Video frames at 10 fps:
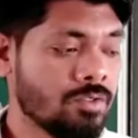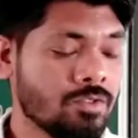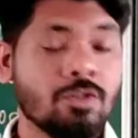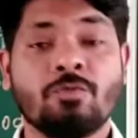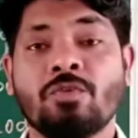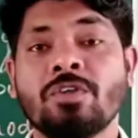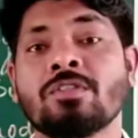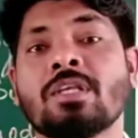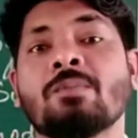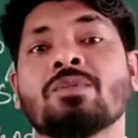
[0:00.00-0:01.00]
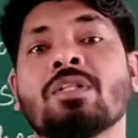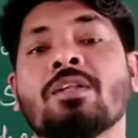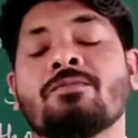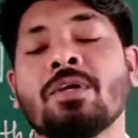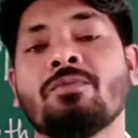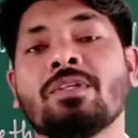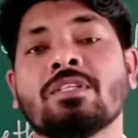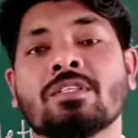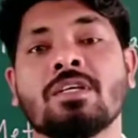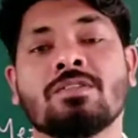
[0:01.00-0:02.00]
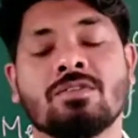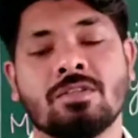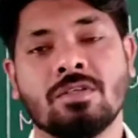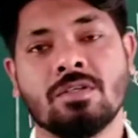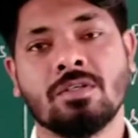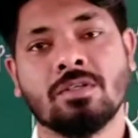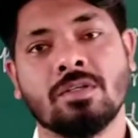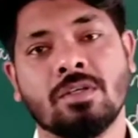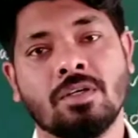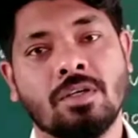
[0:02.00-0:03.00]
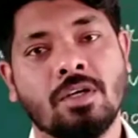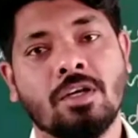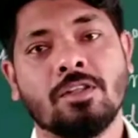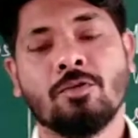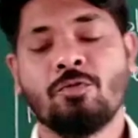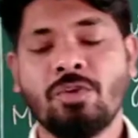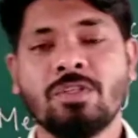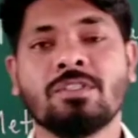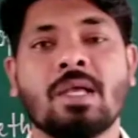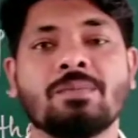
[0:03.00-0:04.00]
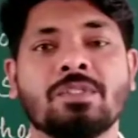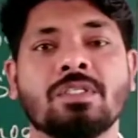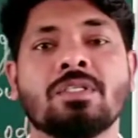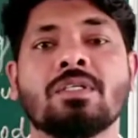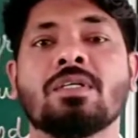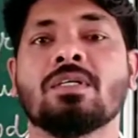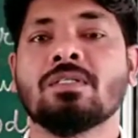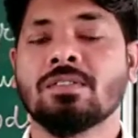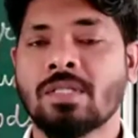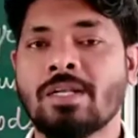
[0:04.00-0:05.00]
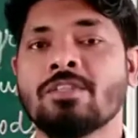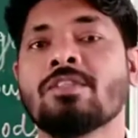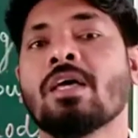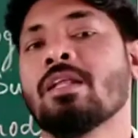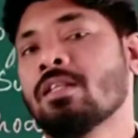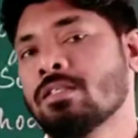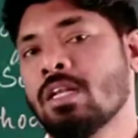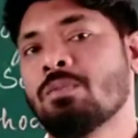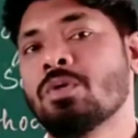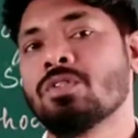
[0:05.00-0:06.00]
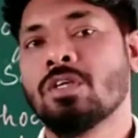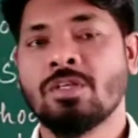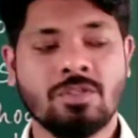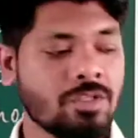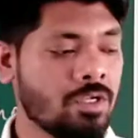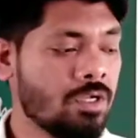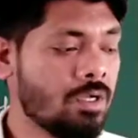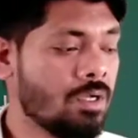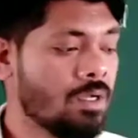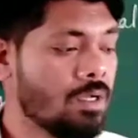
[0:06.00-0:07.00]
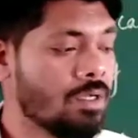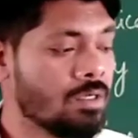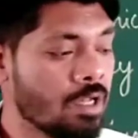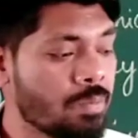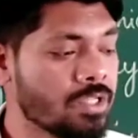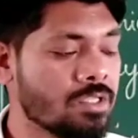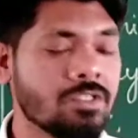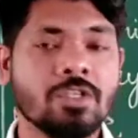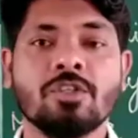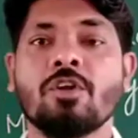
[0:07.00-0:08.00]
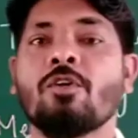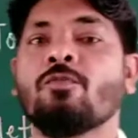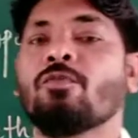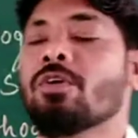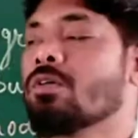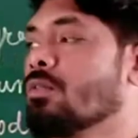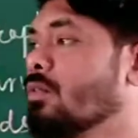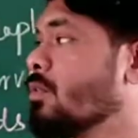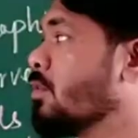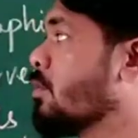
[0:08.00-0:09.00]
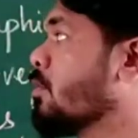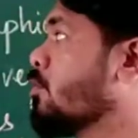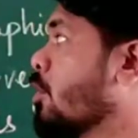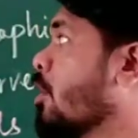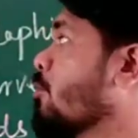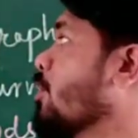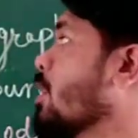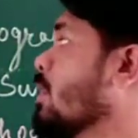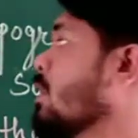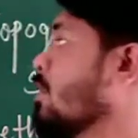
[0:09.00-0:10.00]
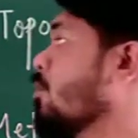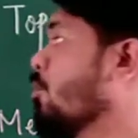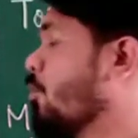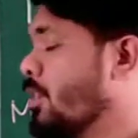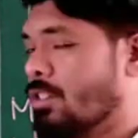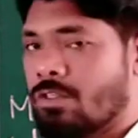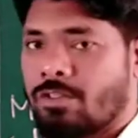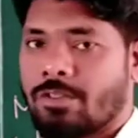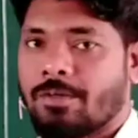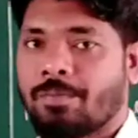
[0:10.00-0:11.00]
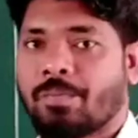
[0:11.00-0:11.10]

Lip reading: So the first chapter that when we discuss, the first chapter that is there in the syllabus is representation of geographical features.